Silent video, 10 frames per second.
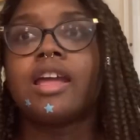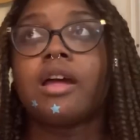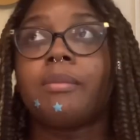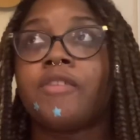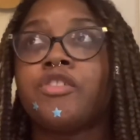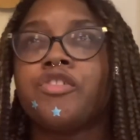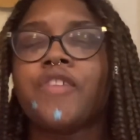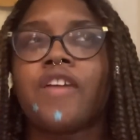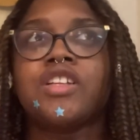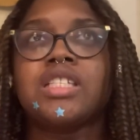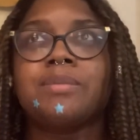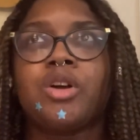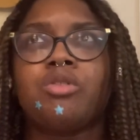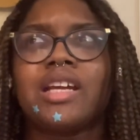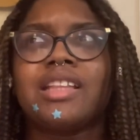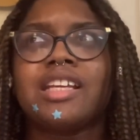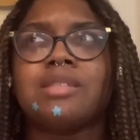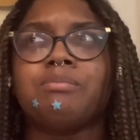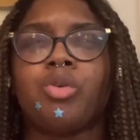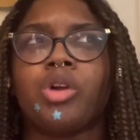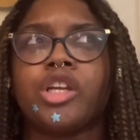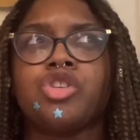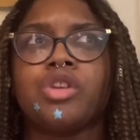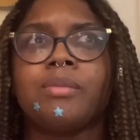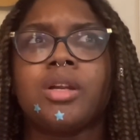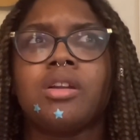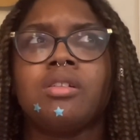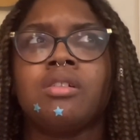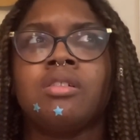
If you've ever smelled, I think it's Born Dreamer,